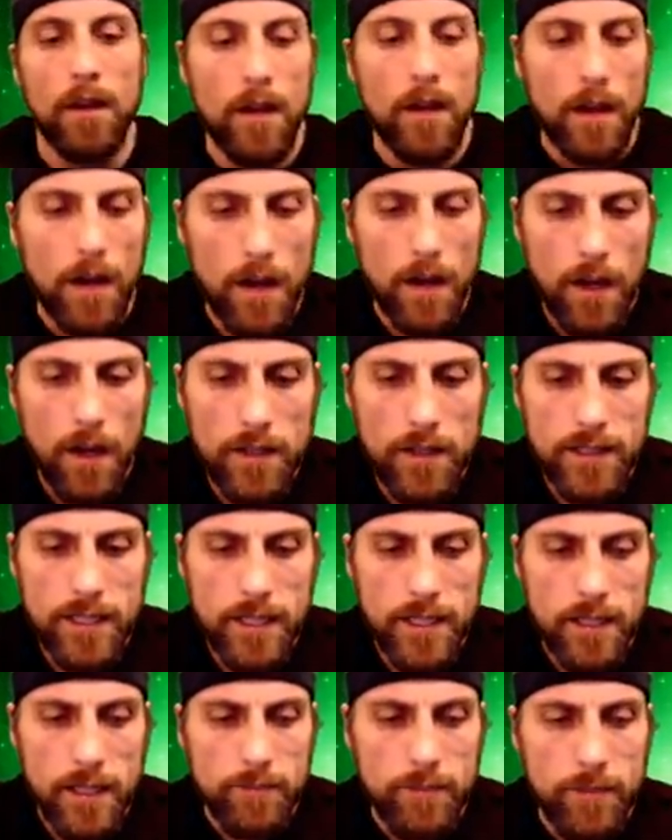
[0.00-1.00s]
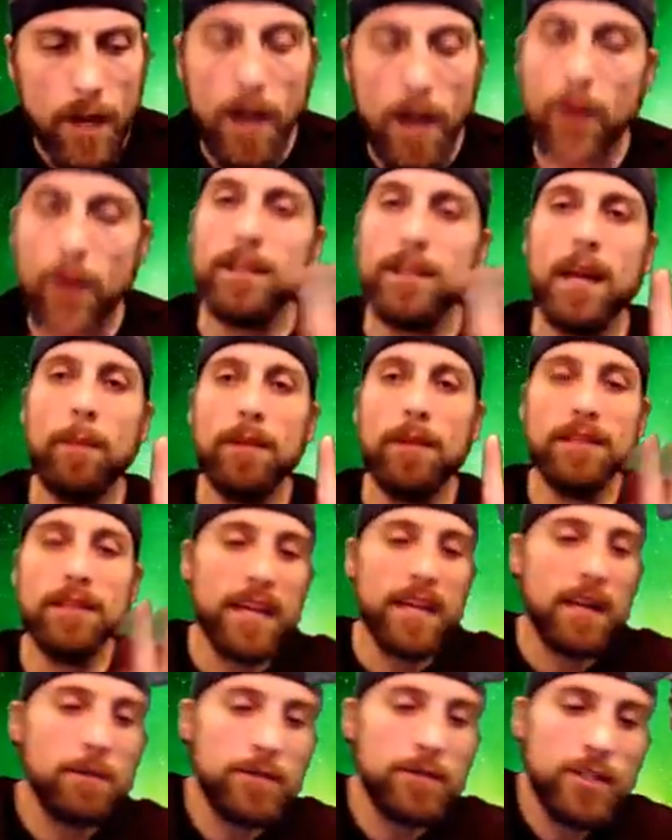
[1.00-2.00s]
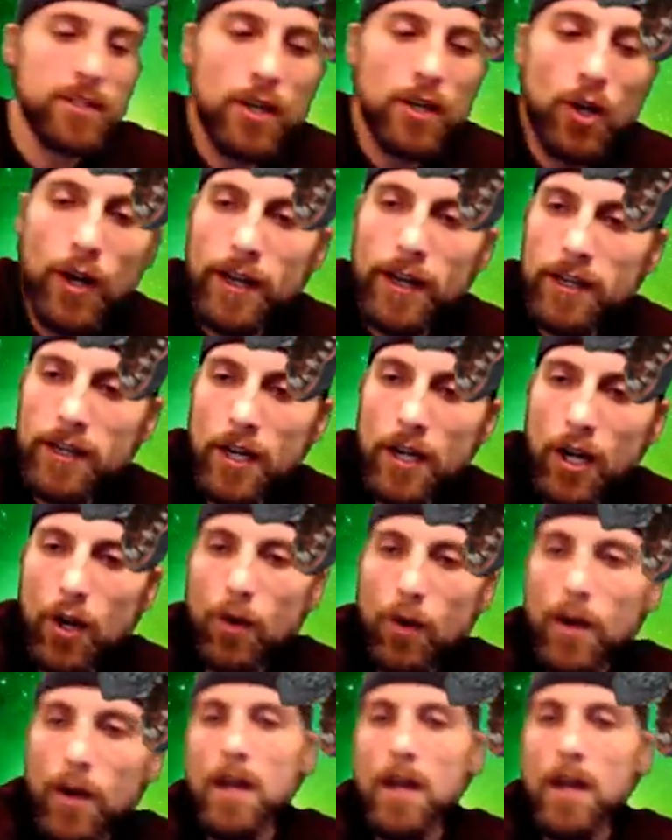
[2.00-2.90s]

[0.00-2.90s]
Uh, let's see. All right, with that being said, I'm just going to go ahead and go.